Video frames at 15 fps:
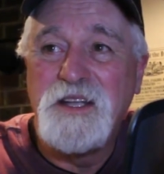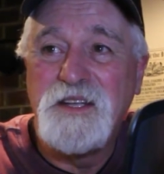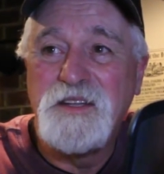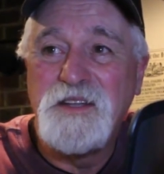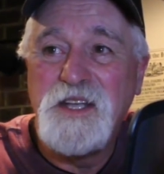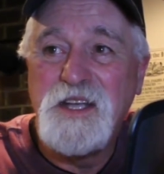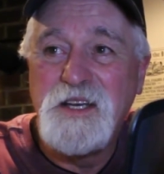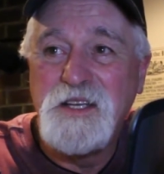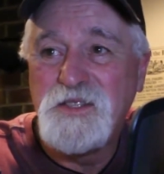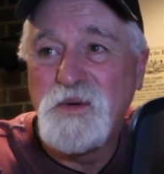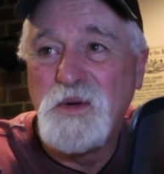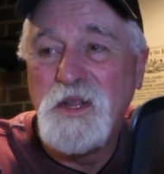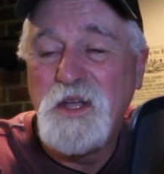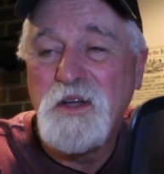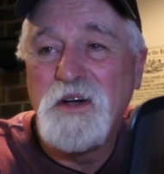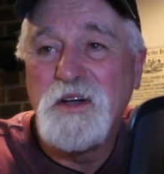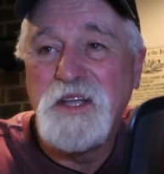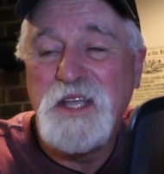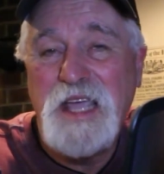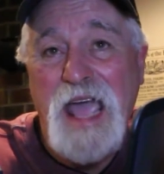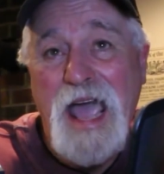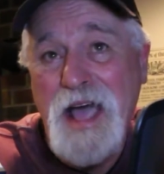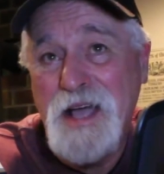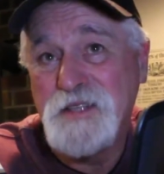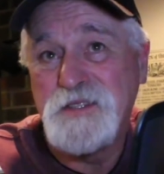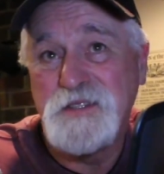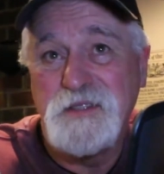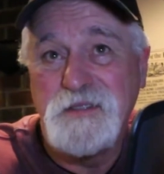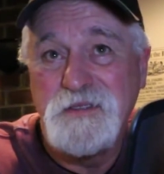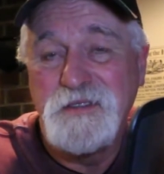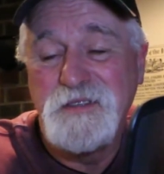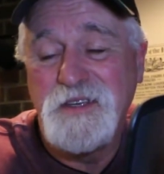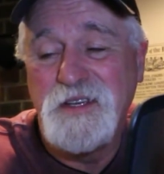the industry they call it GAS,